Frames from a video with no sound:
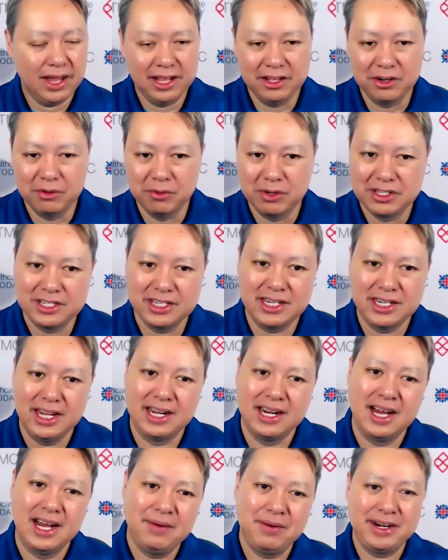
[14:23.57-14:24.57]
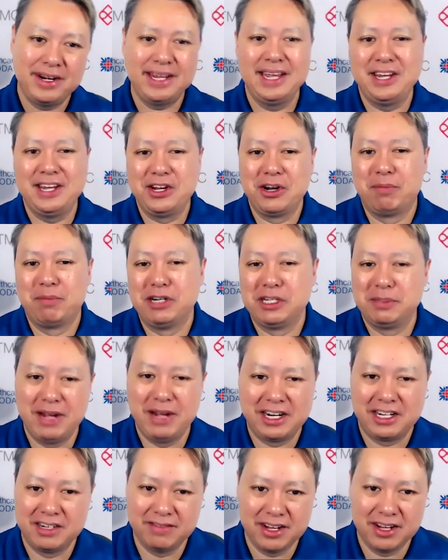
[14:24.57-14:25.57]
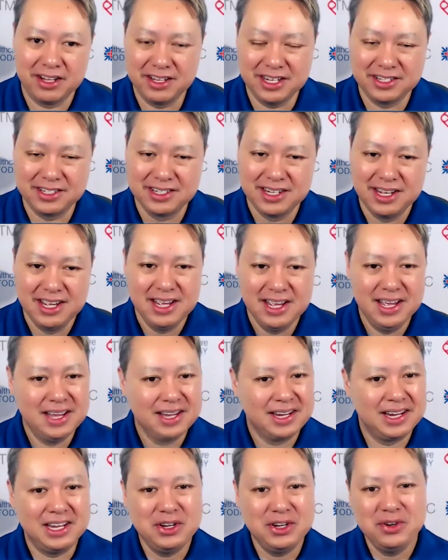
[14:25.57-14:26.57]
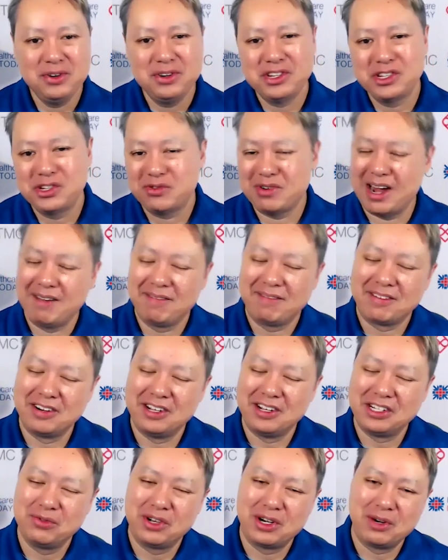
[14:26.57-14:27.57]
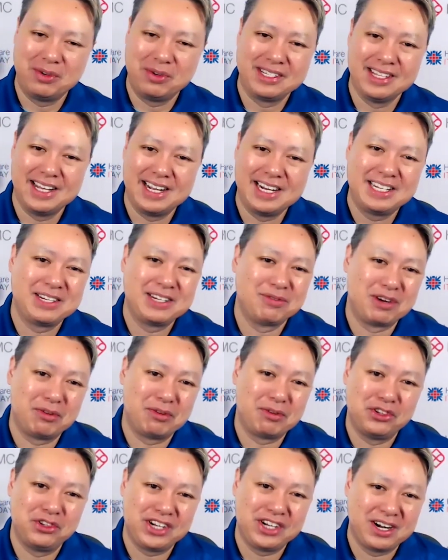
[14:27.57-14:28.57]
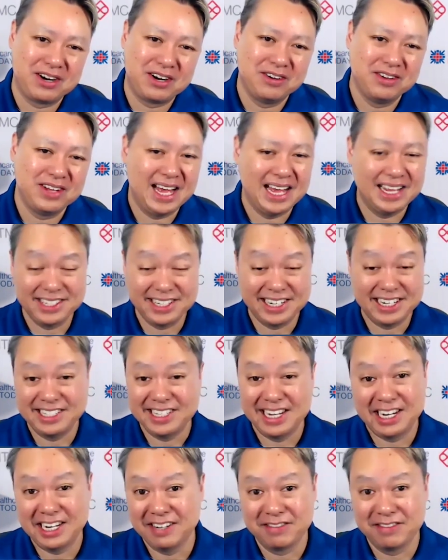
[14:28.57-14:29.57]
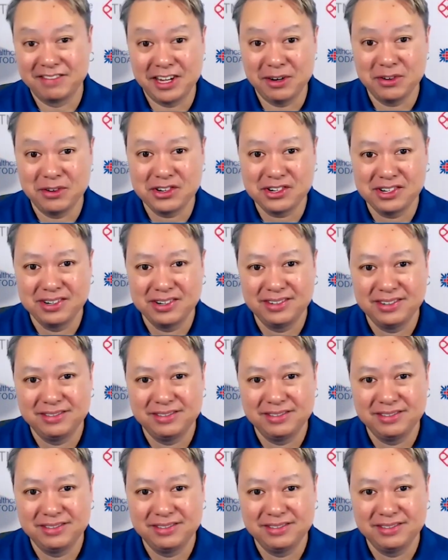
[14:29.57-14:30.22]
Alan, once again, I want to get your perspective on this. Can you describe for us what it was like to work with Cheryl as an executive coach?